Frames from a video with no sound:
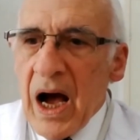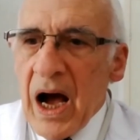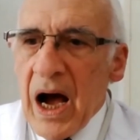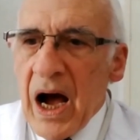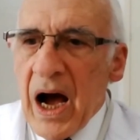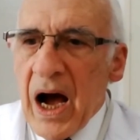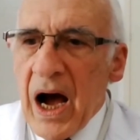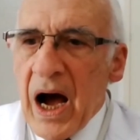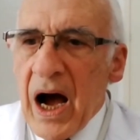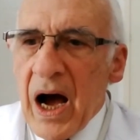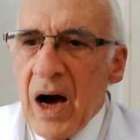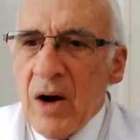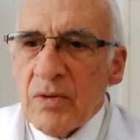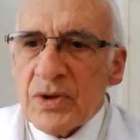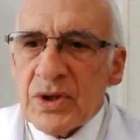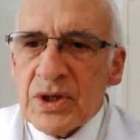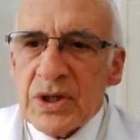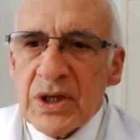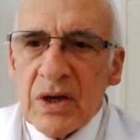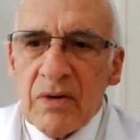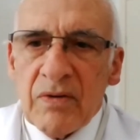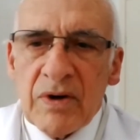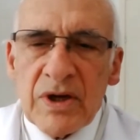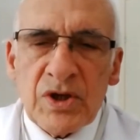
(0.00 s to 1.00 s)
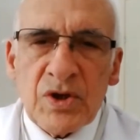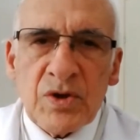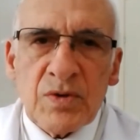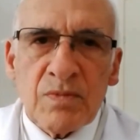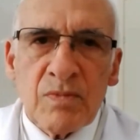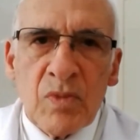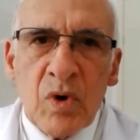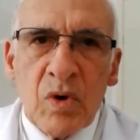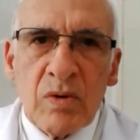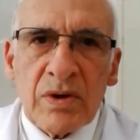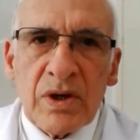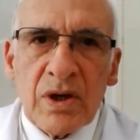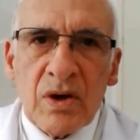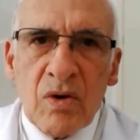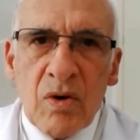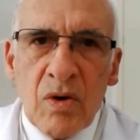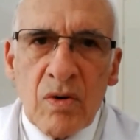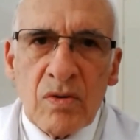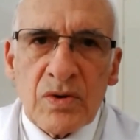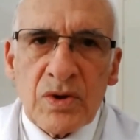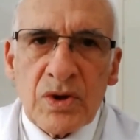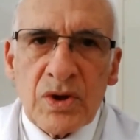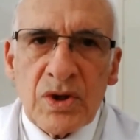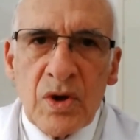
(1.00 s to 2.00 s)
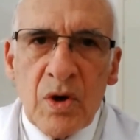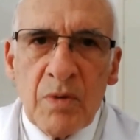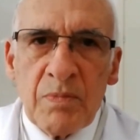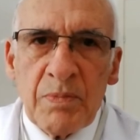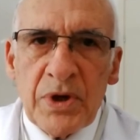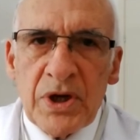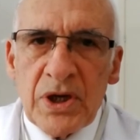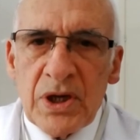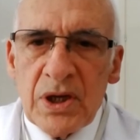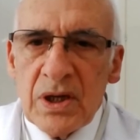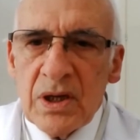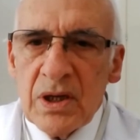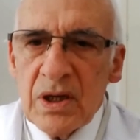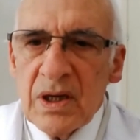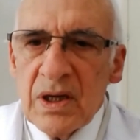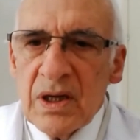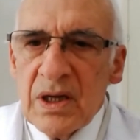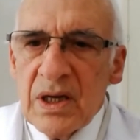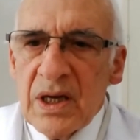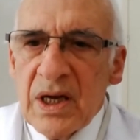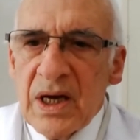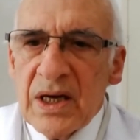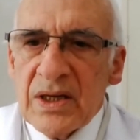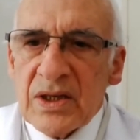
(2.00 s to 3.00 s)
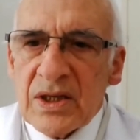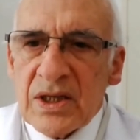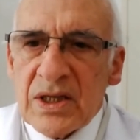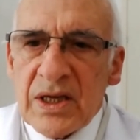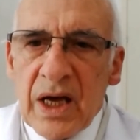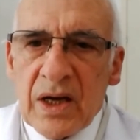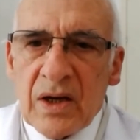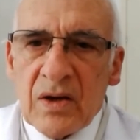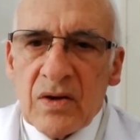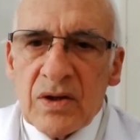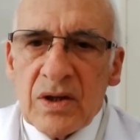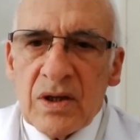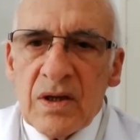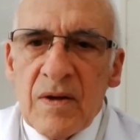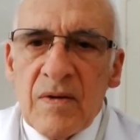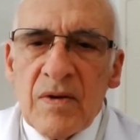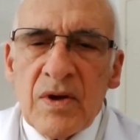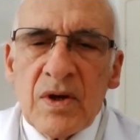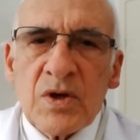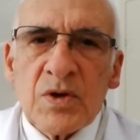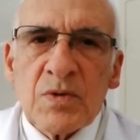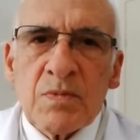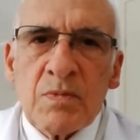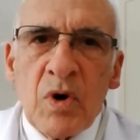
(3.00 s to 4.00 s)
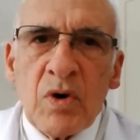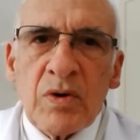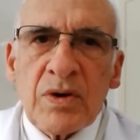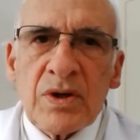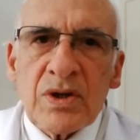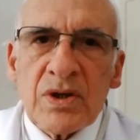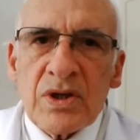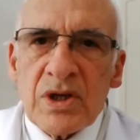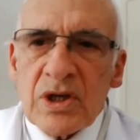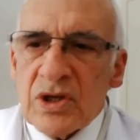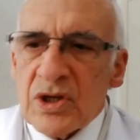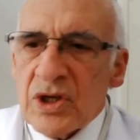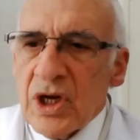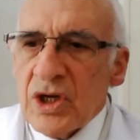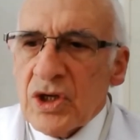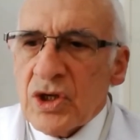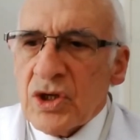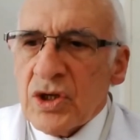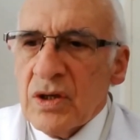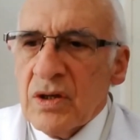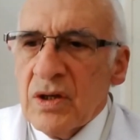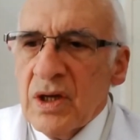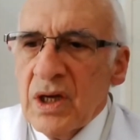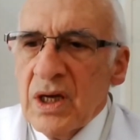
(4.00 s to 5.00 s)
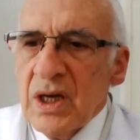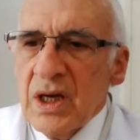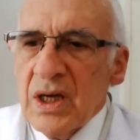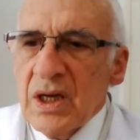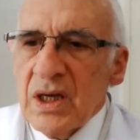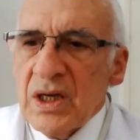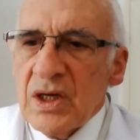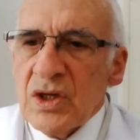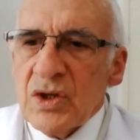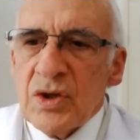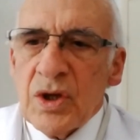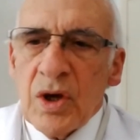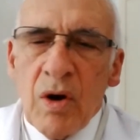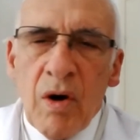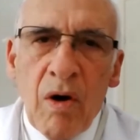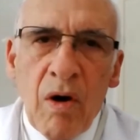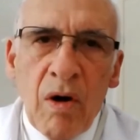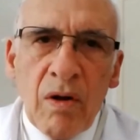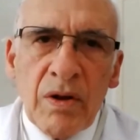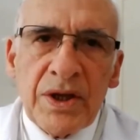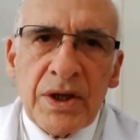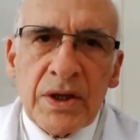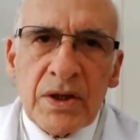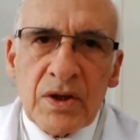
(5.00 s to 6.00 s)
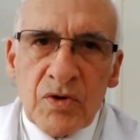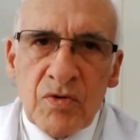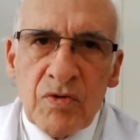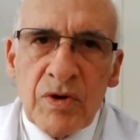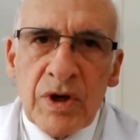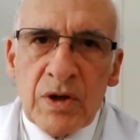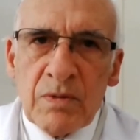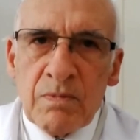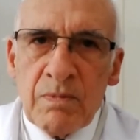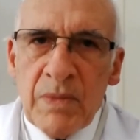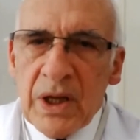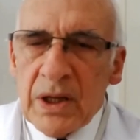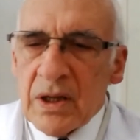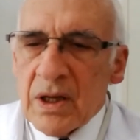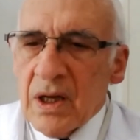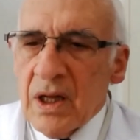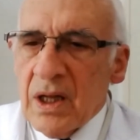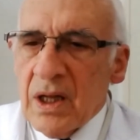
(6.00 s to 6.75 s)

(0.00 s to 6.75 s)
how cigarette smoking causes COPD, and second, smoking cessation is the only treatment